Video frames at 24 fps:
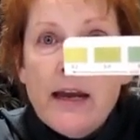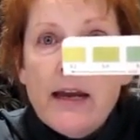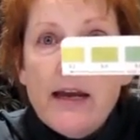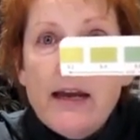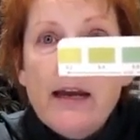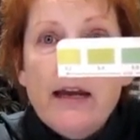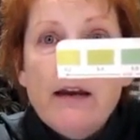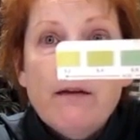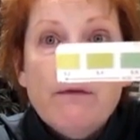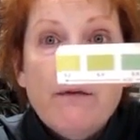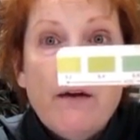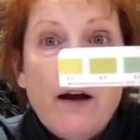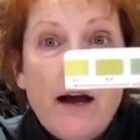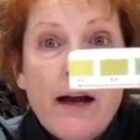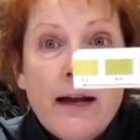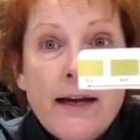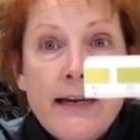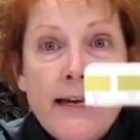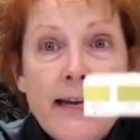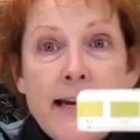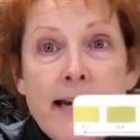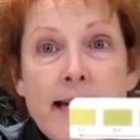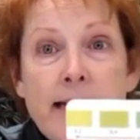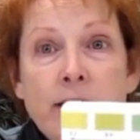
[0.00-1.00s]
if I
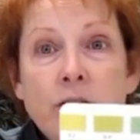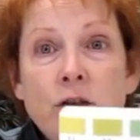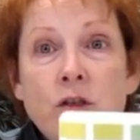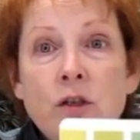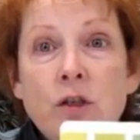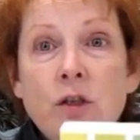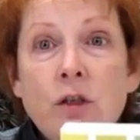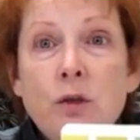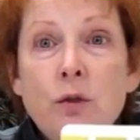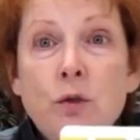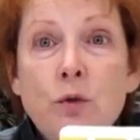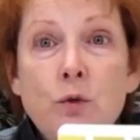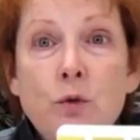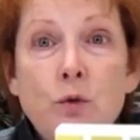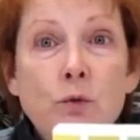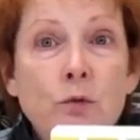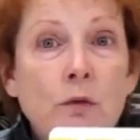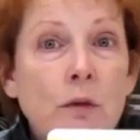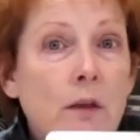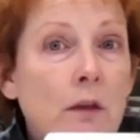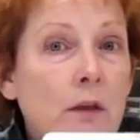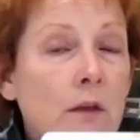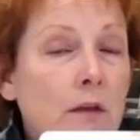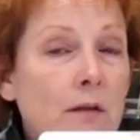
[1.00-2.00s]
need to
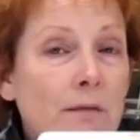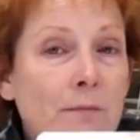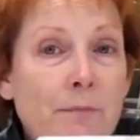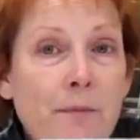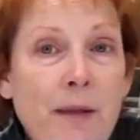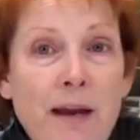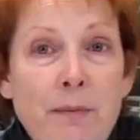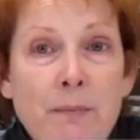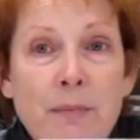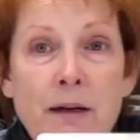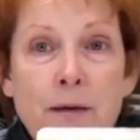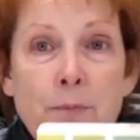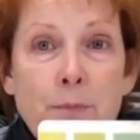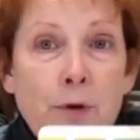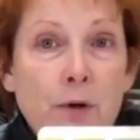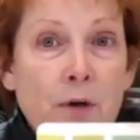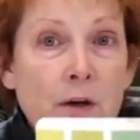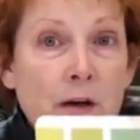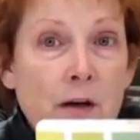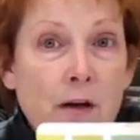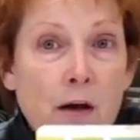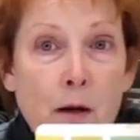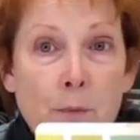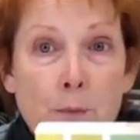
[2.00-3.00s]
maybe put
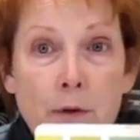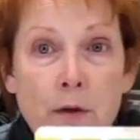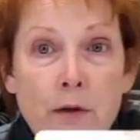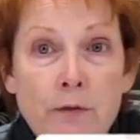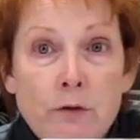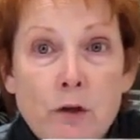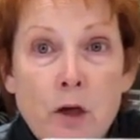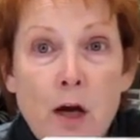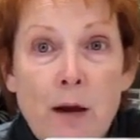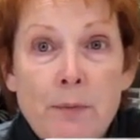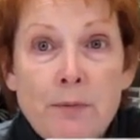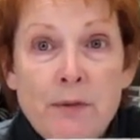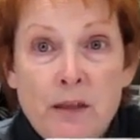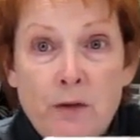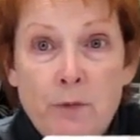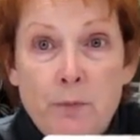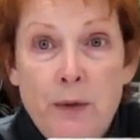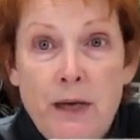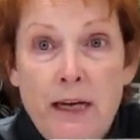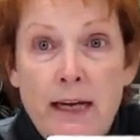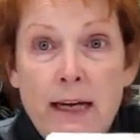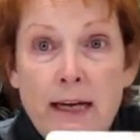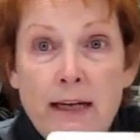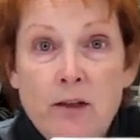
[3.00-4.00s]
a couple of drops of
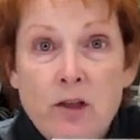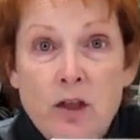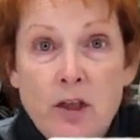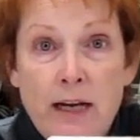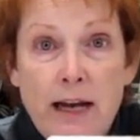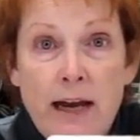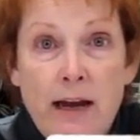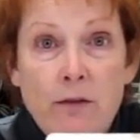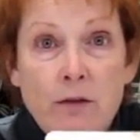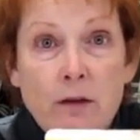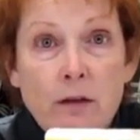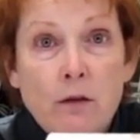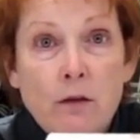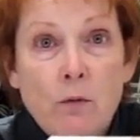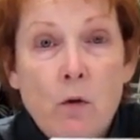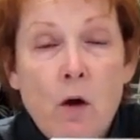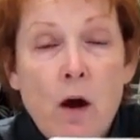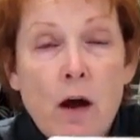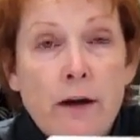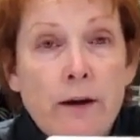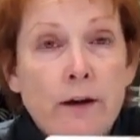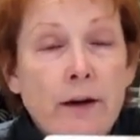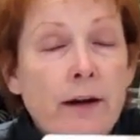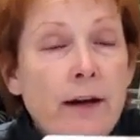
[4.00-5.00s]
pH down in the
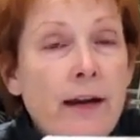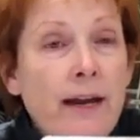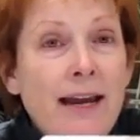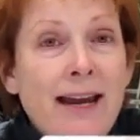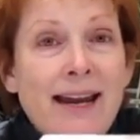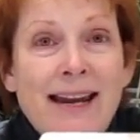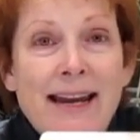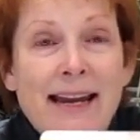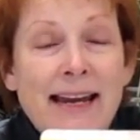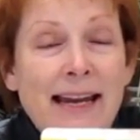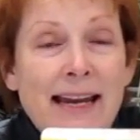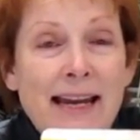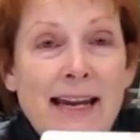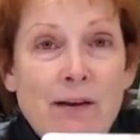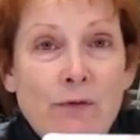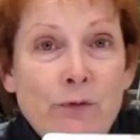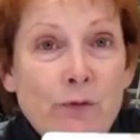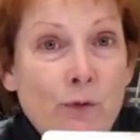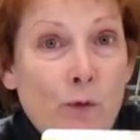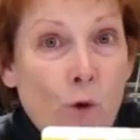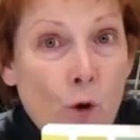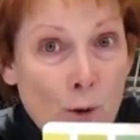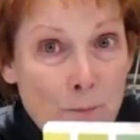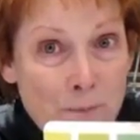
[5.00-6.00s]
water.
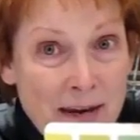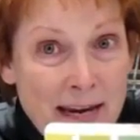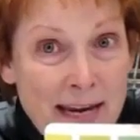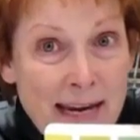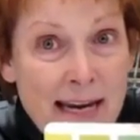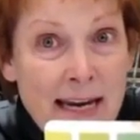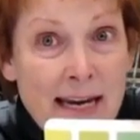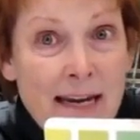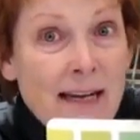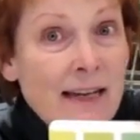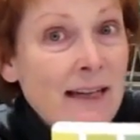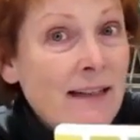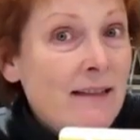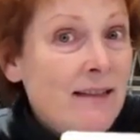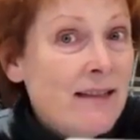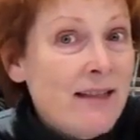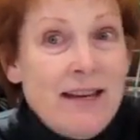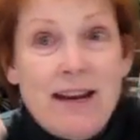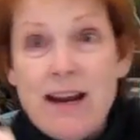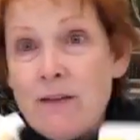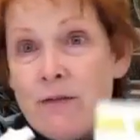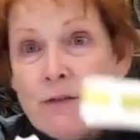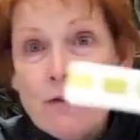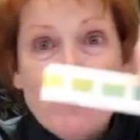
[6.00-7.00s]
For me, it's
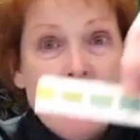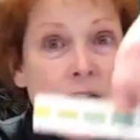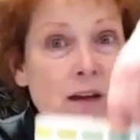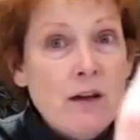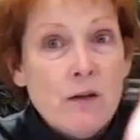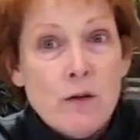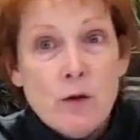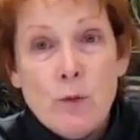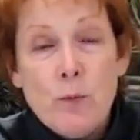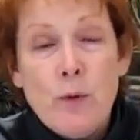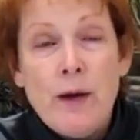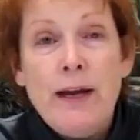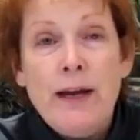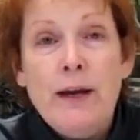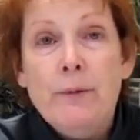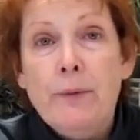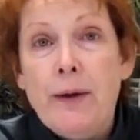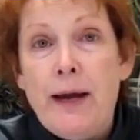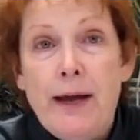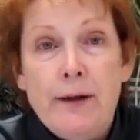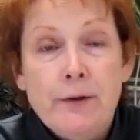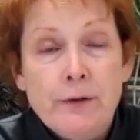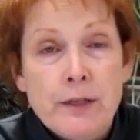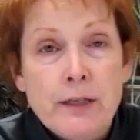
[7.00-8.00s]
never the other way
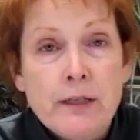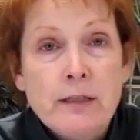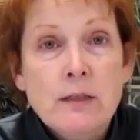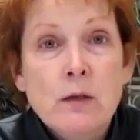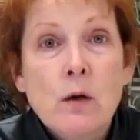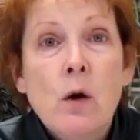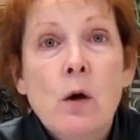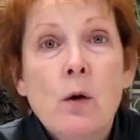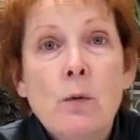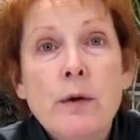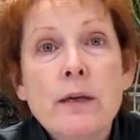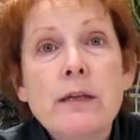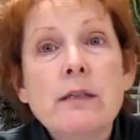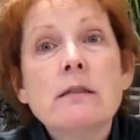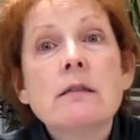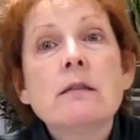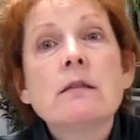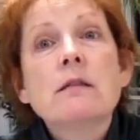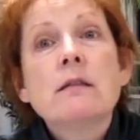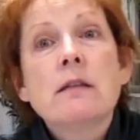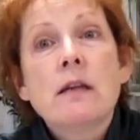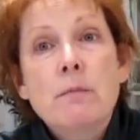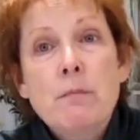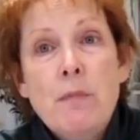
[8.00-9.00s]
around. It's
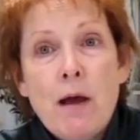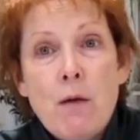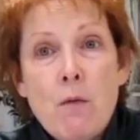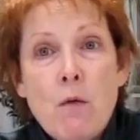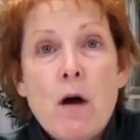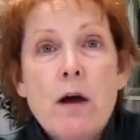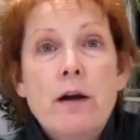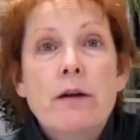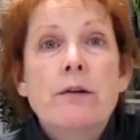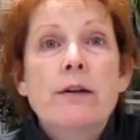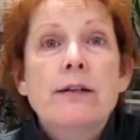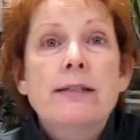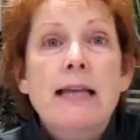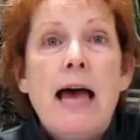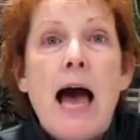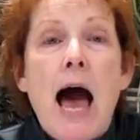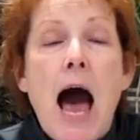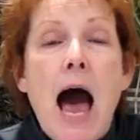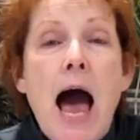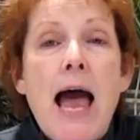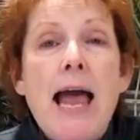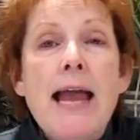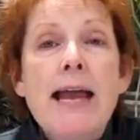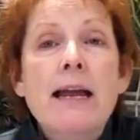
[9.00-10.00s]
always that my water is
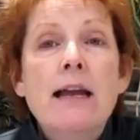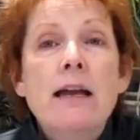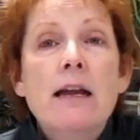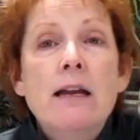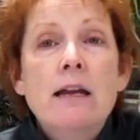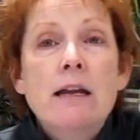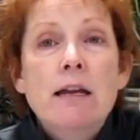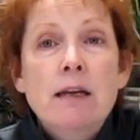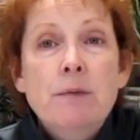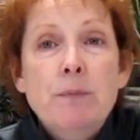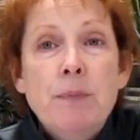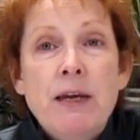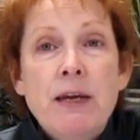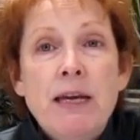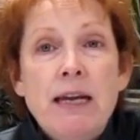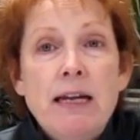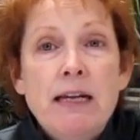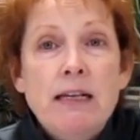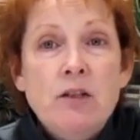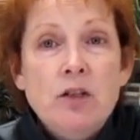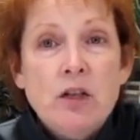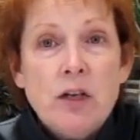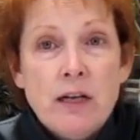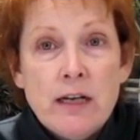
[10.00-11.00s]
high in
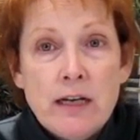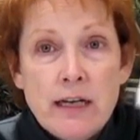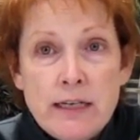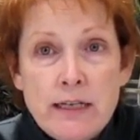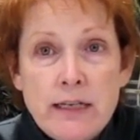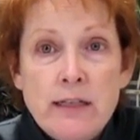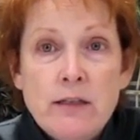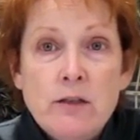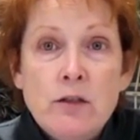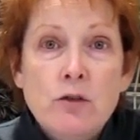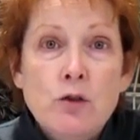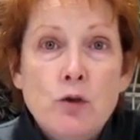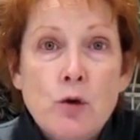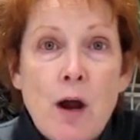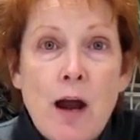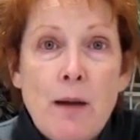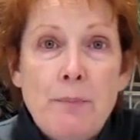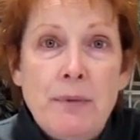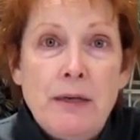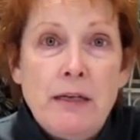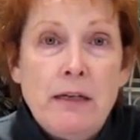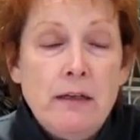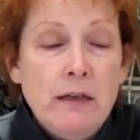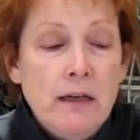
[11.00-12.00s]
pH and I need to
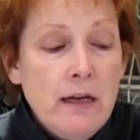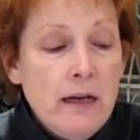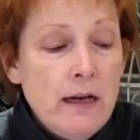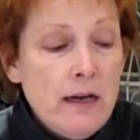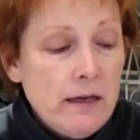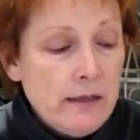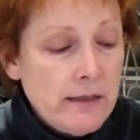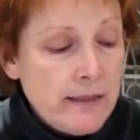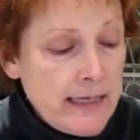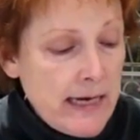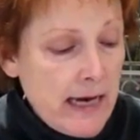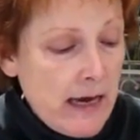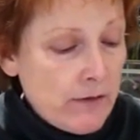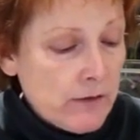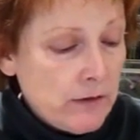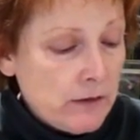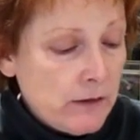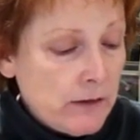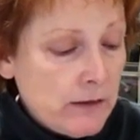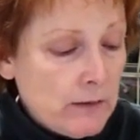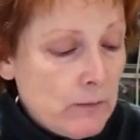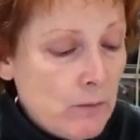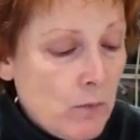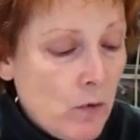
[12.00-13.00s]
drop it down a
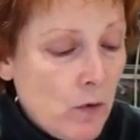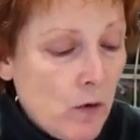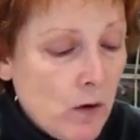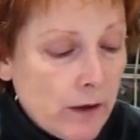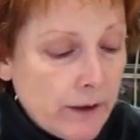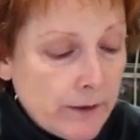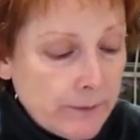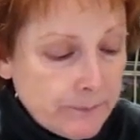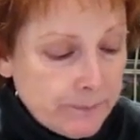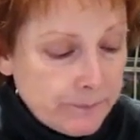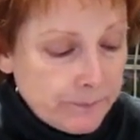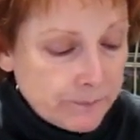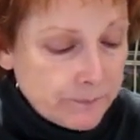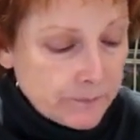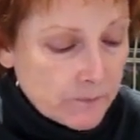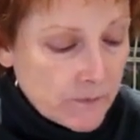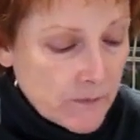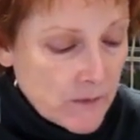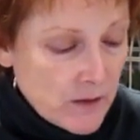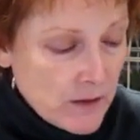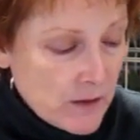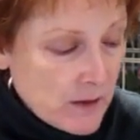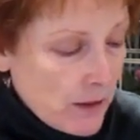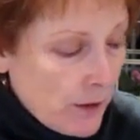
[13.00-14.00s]
little more.
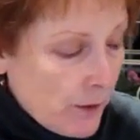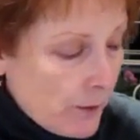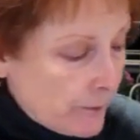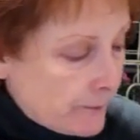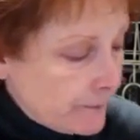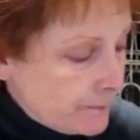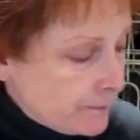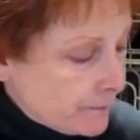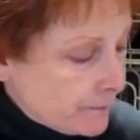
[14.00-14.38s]
So,